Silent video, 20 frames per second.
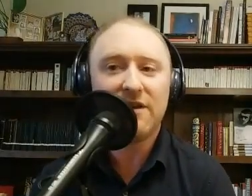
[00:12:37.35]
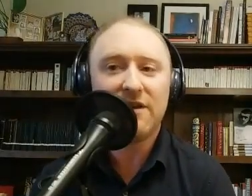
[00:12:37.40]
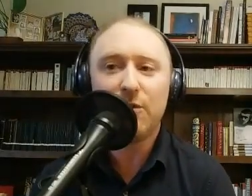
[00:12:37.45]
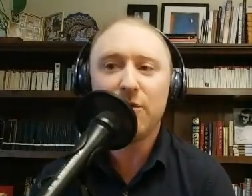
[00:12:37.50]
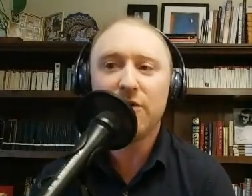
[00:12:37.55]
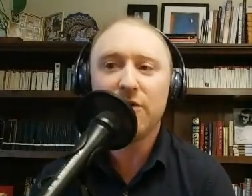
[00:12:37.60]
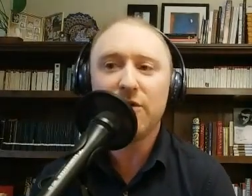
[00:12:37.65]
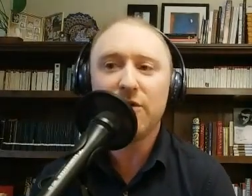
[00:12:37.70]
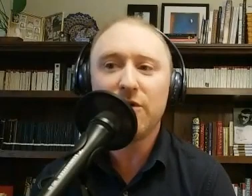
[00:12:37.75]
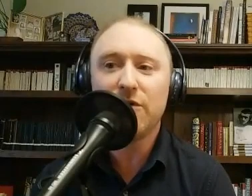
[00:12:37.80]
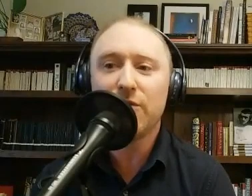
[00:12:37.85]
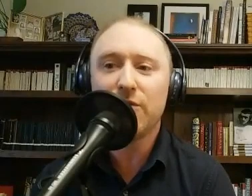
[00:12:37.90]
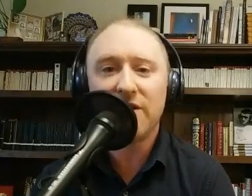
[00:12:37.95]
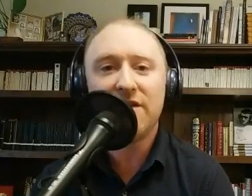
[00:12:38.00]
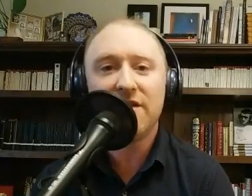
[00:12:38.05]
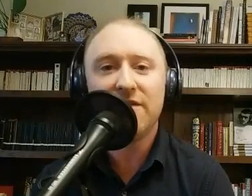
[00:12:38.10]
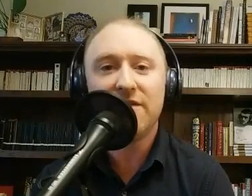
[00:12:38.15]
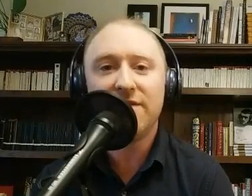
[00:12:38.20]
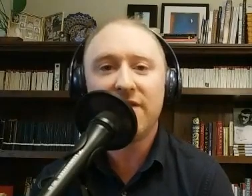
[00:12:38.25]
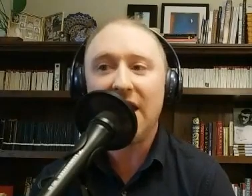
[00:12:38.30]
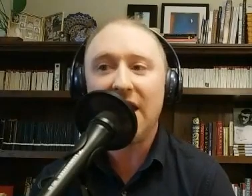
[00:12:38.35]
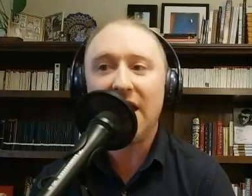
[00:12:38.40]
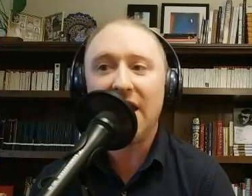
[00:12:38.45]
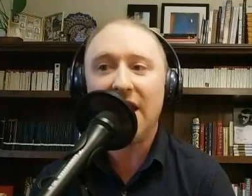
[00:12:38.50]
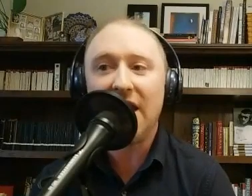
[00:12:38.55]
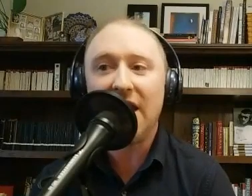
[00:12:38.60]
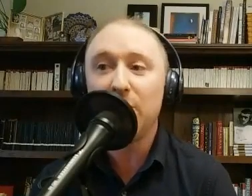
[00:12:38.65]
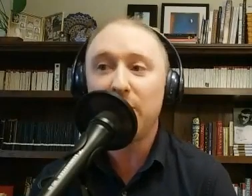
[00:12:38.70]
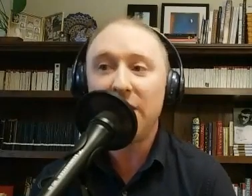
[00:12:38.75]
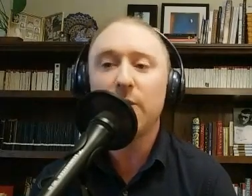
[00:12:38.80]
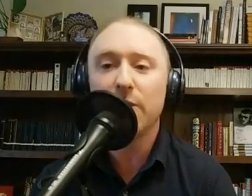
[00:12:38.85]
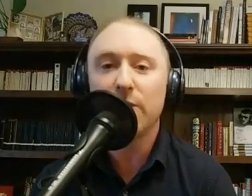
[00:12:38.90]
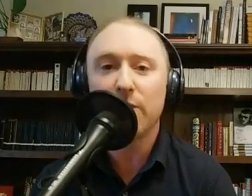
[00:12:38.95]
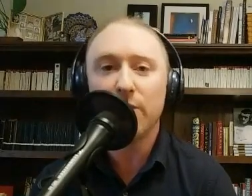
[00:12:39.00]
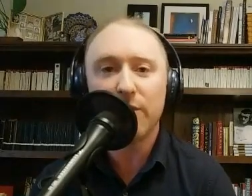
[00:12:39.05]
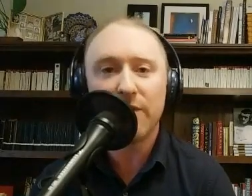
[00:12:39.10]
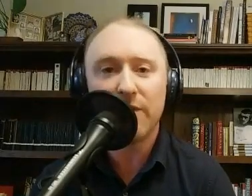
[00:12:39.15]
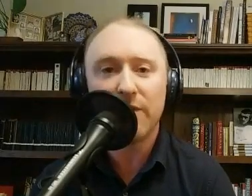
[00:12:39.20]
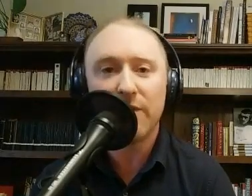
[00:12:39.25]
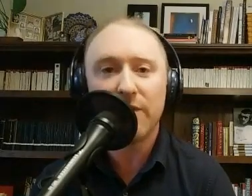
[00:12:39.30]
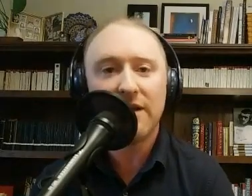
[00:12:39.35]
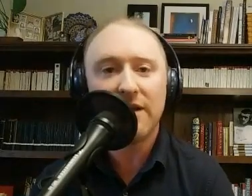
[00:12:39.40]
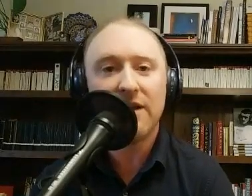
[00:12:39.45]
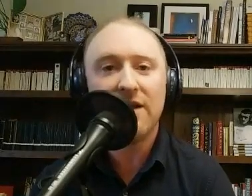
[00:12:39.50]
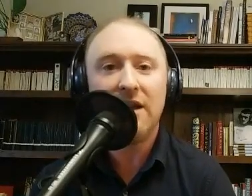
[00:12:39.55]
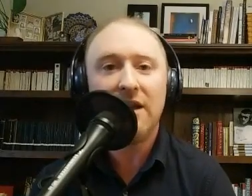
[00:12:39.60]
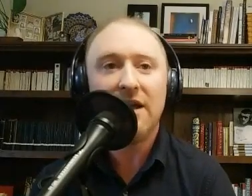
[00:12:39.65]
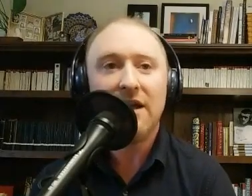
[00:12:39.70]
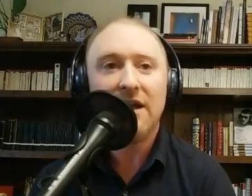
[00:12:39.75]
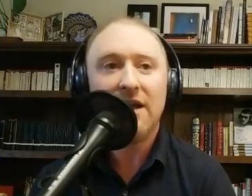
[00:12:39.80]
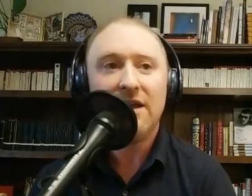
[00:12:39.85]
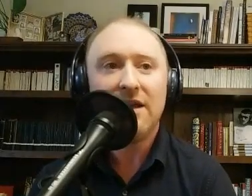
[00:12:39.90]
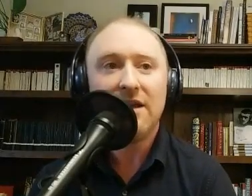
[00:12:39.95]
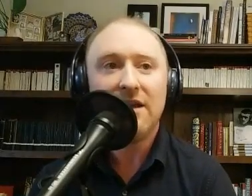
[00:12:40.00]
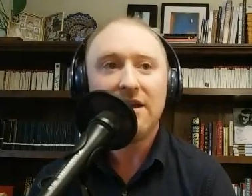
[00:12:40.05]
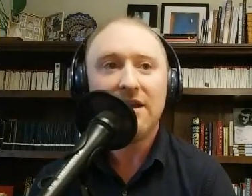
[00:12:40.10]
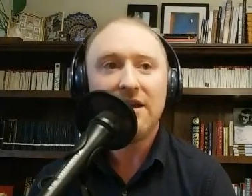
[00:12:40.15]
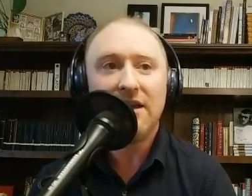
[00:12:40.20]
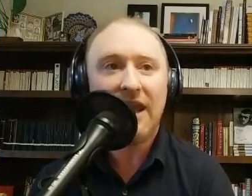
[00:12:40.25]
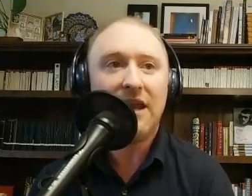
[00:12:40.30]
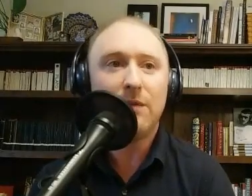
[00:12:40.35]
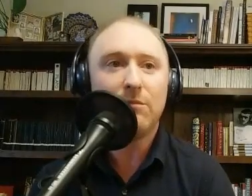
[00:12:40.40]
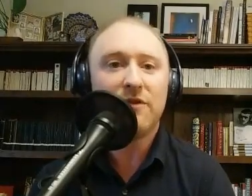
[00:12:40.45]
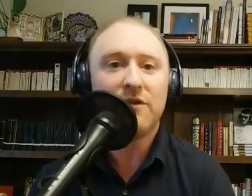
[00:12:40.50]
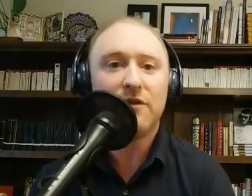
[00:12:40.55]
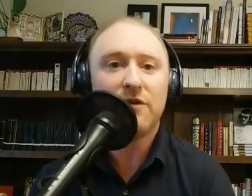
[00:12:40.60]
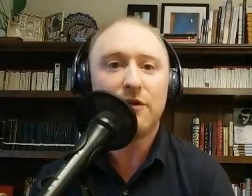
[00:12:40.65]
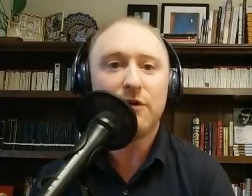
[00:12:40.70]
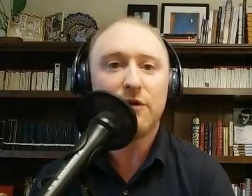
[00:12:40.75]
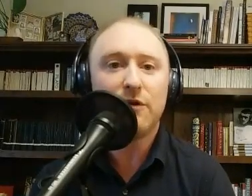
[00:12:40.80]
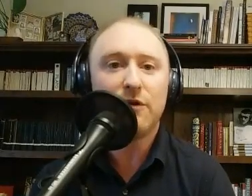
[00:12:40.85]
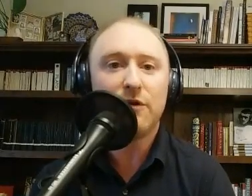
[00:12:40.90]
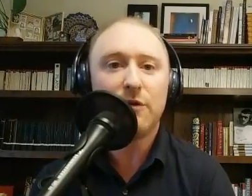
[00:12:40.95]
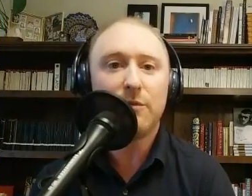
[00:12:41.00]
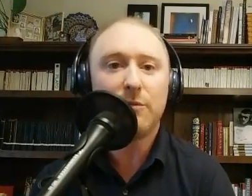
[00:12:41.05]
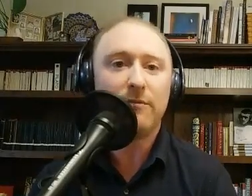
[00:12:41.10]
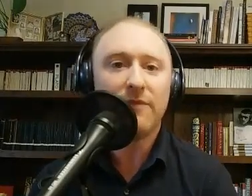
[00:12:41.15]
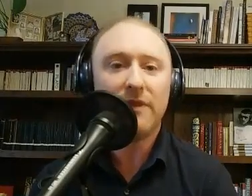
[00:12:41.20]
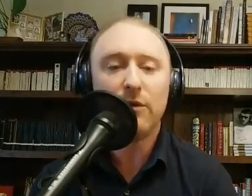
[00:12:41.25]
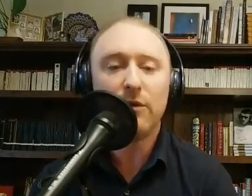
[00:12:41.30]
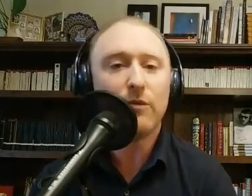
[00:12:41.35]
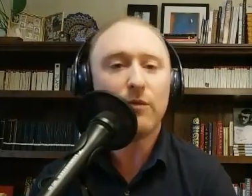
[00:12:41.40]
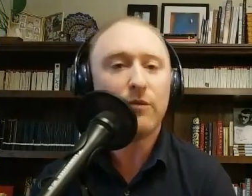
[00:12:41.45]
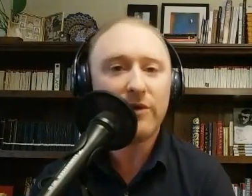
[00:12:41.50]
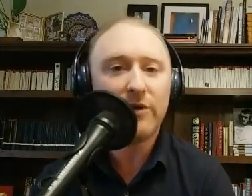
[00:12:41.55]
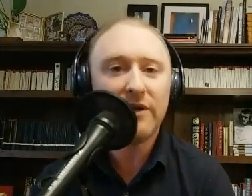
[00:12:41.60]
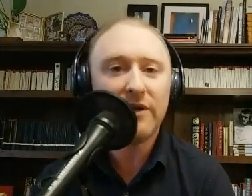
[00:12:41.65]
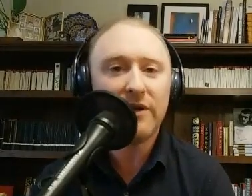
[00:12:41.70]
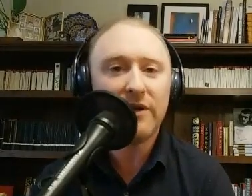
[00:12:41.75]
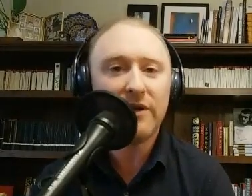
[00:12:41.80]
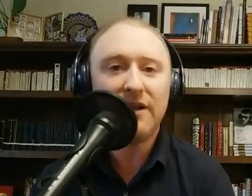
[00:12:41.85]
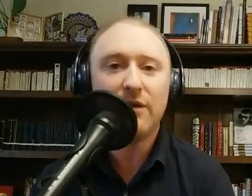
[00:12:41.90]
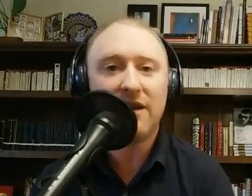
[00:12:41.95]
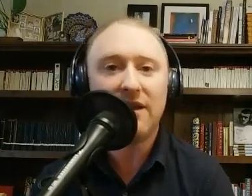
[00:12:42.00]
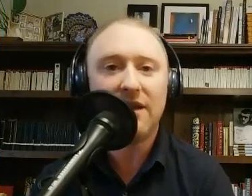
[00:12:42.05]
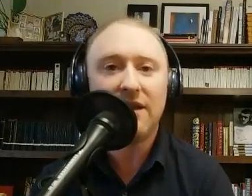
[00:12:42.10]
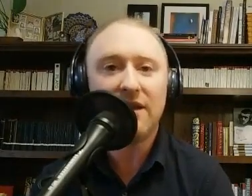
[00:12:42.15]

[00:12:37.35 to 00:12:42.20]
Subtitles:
It was really fun, and people were really game to play. They were really